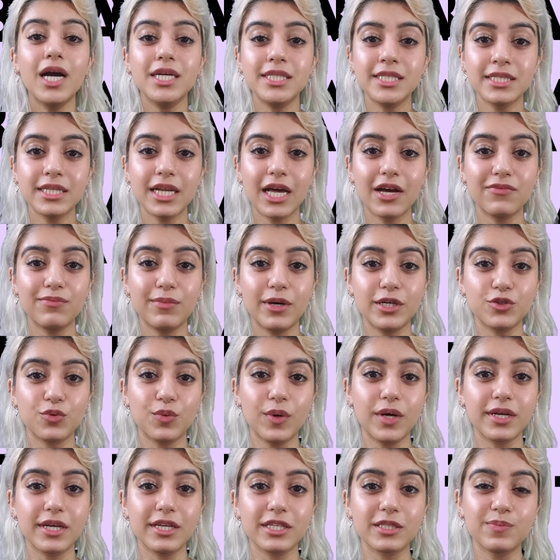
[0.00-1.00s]
I didn't have much
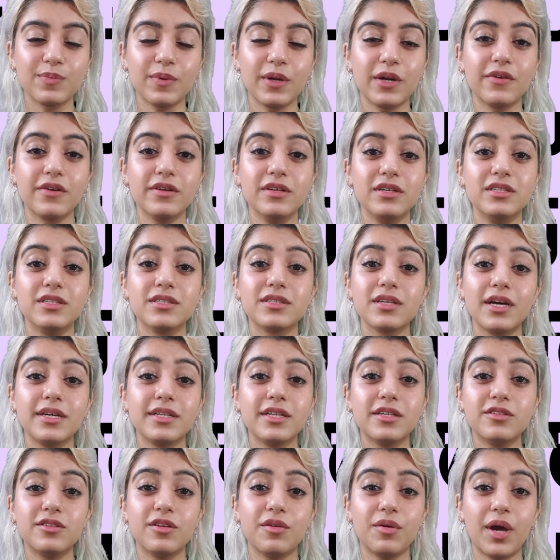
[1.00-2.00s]
work experience, I
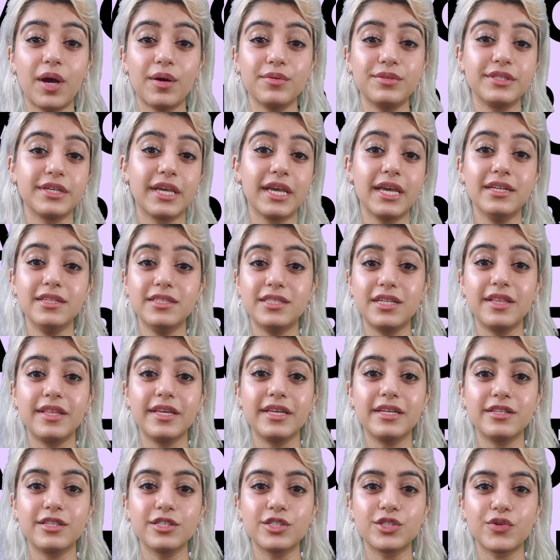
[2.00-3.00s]
didn't know how to get into the
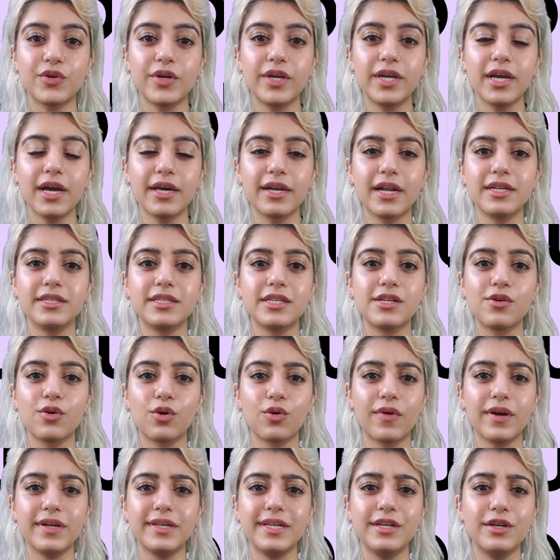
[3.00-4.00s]
industry, and I didn't
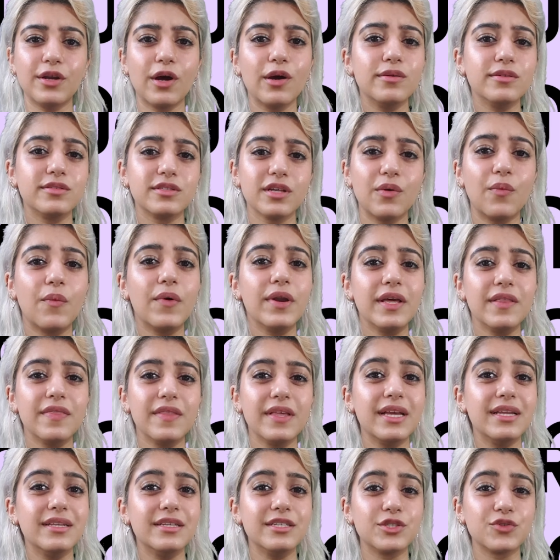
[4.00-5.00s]
already know someone in
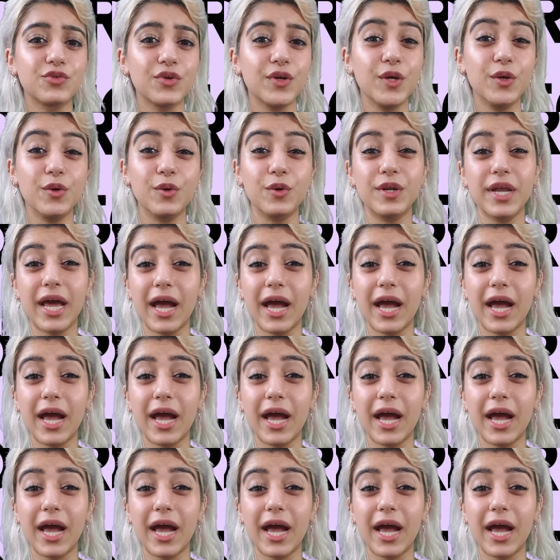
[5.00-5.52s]
the industry who could